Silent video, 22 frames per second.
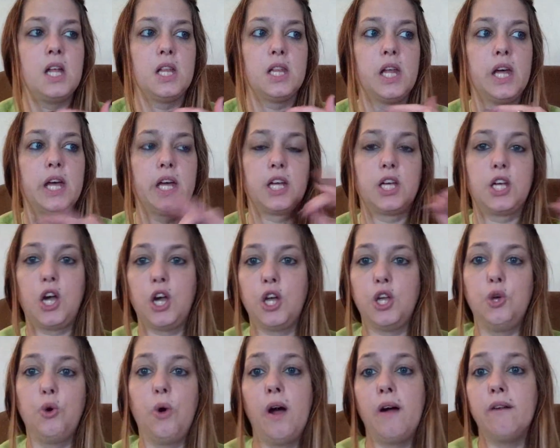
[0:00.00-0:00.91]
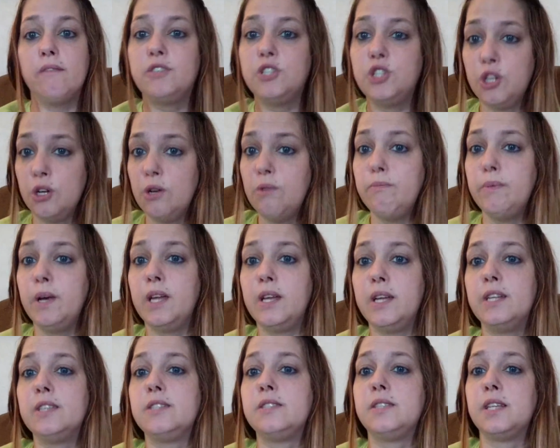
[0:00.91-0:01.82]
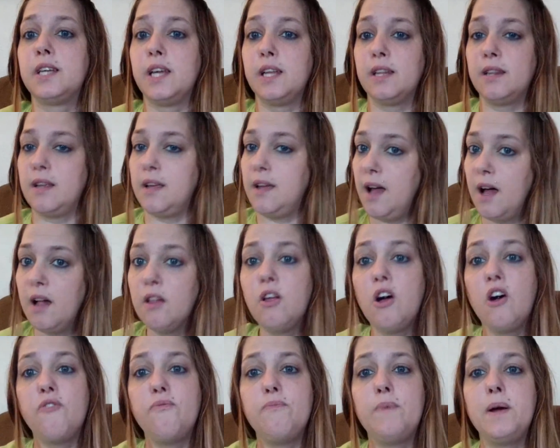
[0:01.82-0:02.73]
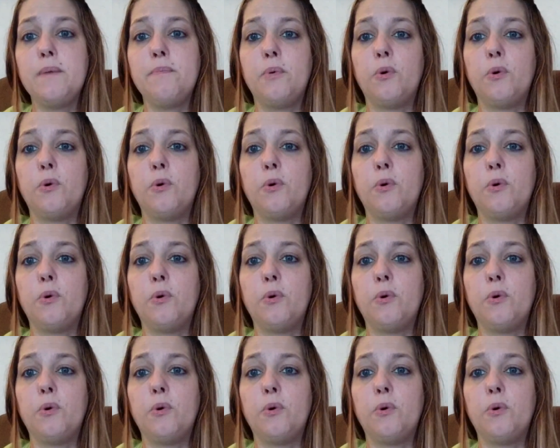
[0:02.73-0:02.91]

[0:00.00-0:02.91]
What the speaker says: Like, you have 2 minutes to get the hell off my